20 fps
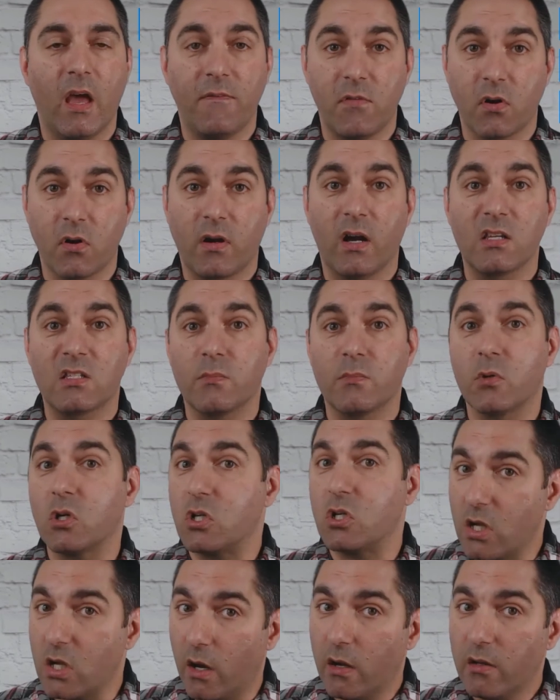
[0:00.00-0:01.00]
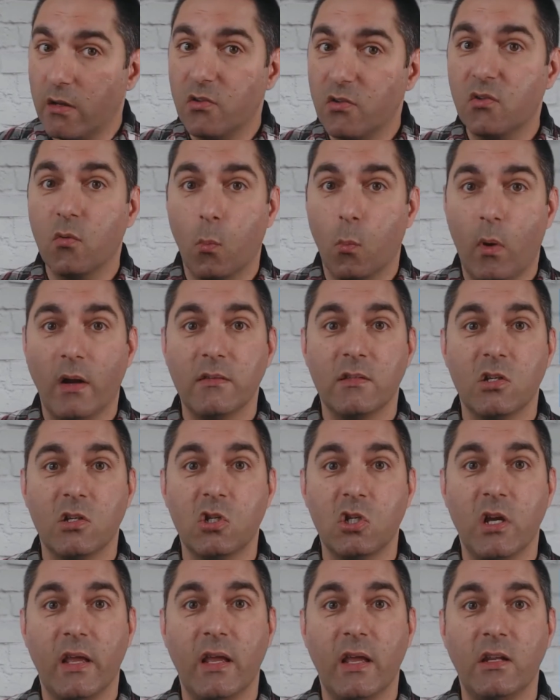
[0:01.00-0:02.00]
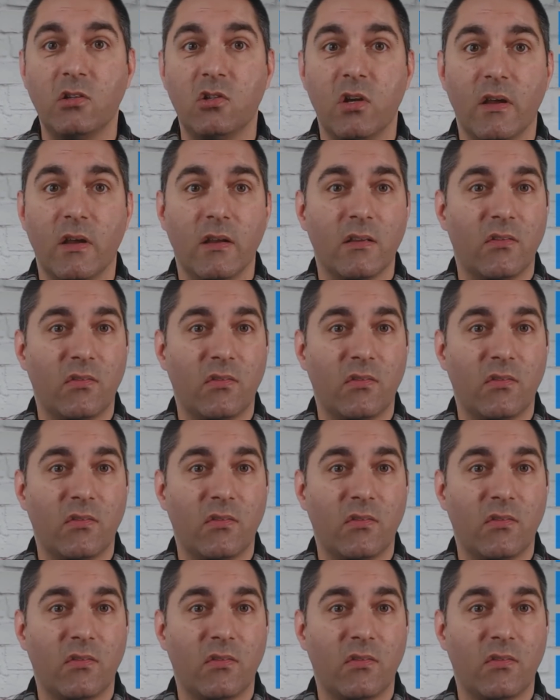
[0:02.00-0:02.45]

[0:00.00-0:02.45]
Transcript: If your customer does want to change